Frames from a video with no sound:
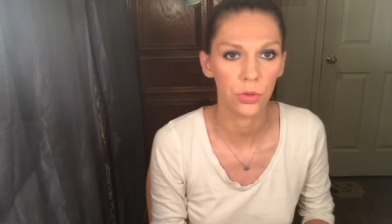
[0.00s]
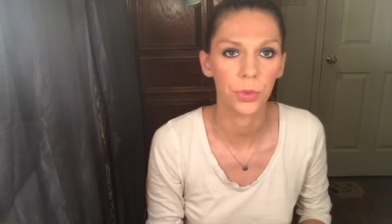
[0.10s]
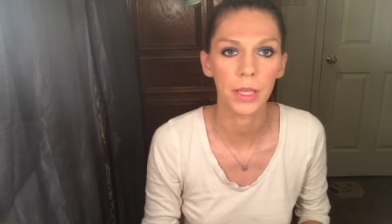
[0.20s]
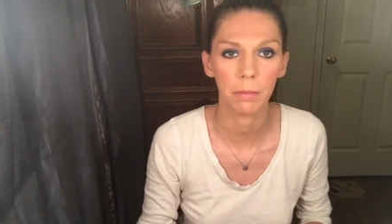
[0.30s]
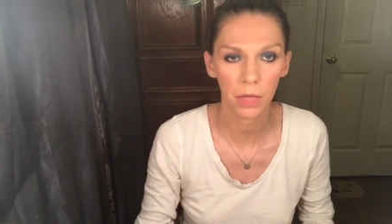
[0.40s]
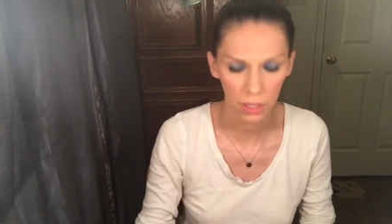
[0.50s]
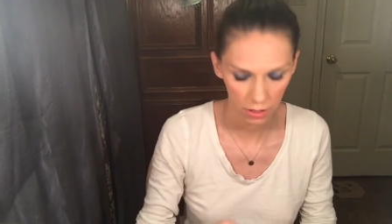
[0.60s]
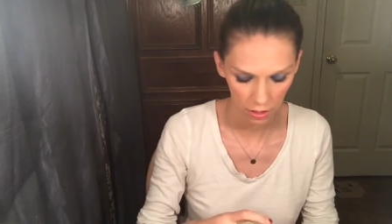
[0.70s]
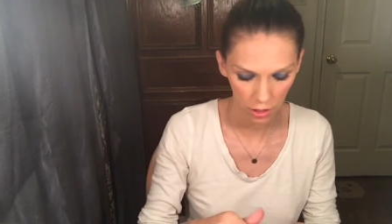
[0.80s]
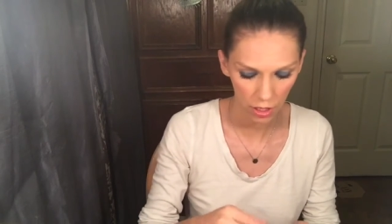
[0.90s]
Dream
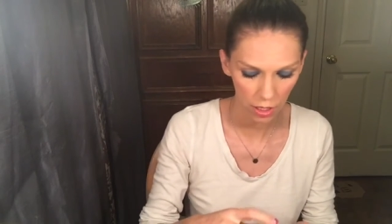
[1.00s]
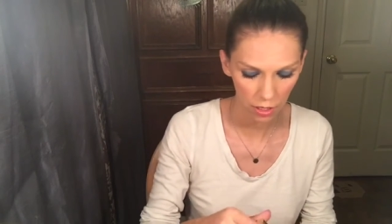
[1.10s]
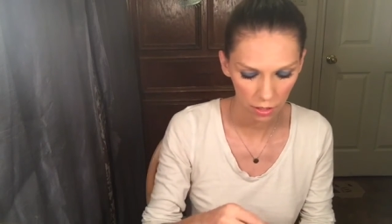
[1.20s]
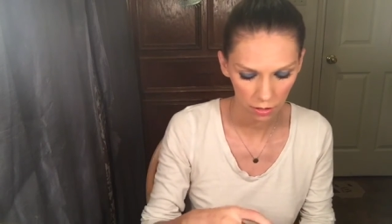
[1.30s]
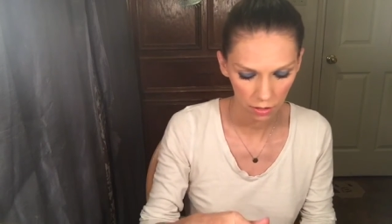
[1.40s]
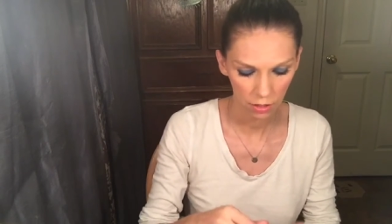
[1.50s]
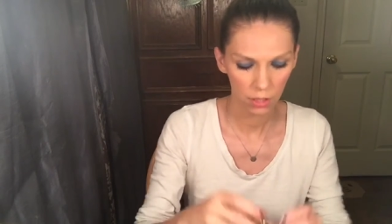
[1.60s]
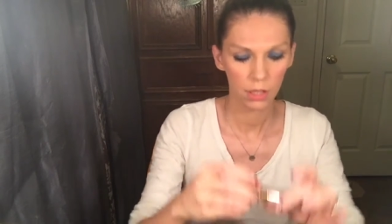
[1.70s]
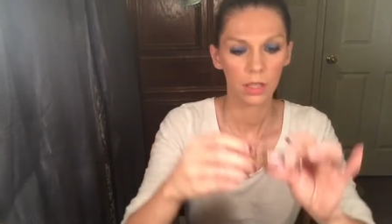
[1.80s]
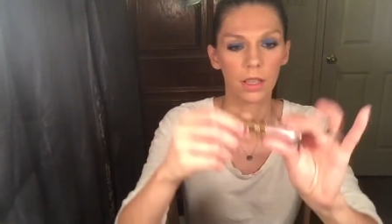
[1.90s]
shade.
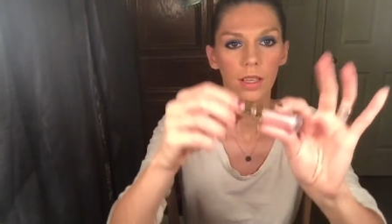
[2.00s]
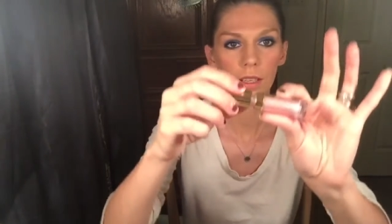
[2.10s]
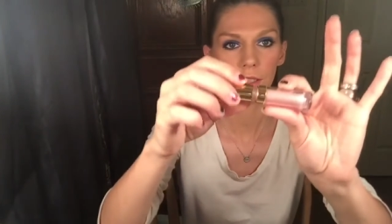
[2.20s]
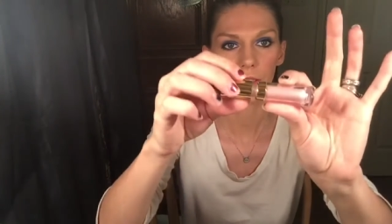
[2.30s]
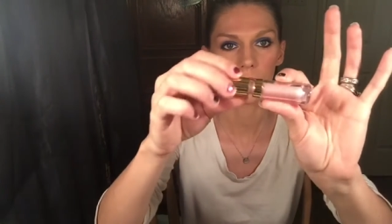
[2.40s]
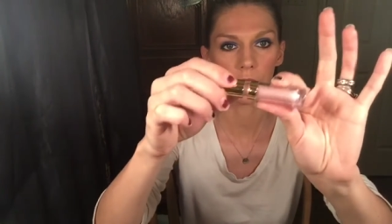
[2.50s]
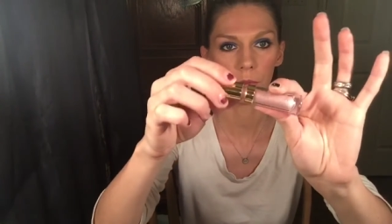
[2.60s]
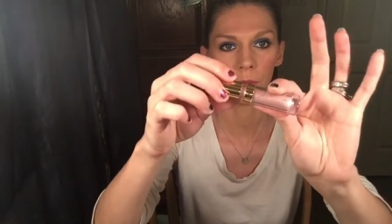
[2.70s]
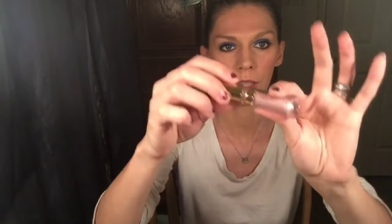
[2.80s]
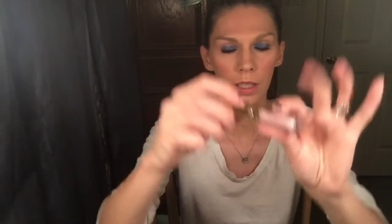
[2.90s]
It's just like
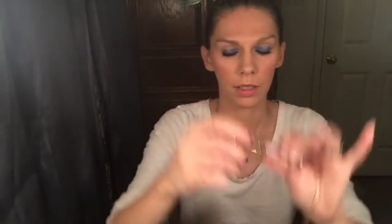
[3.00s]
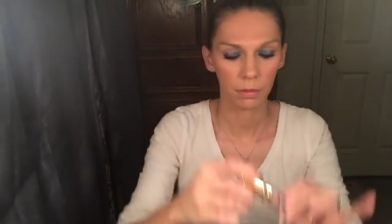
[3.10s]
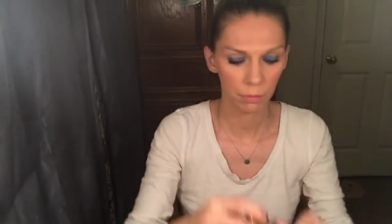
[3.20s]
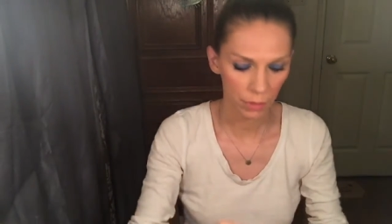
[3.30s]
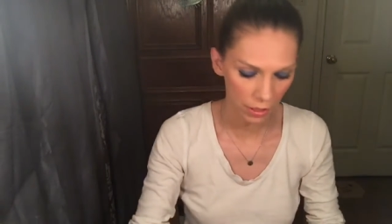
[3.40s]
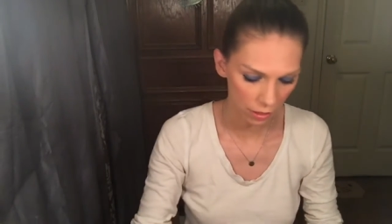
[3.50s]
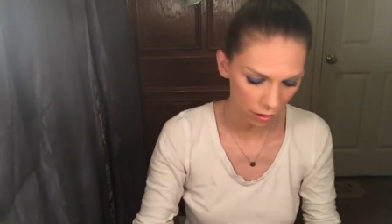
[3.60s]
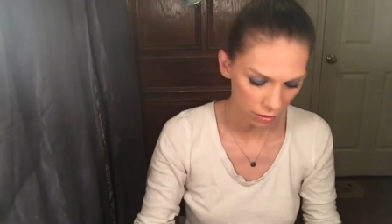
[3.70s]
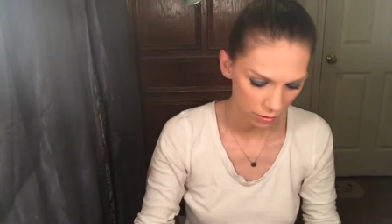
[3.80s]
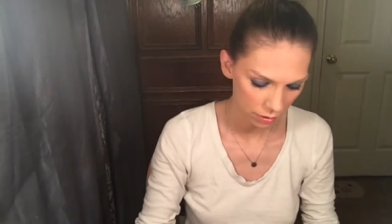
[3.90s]
really pretty
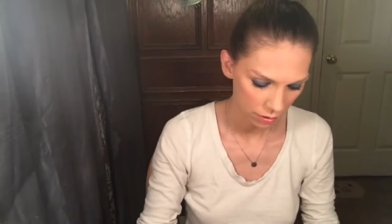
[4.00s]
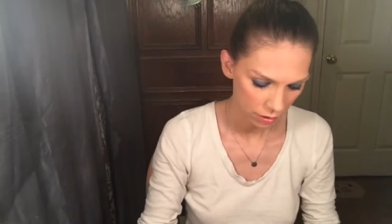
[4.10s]
gloss.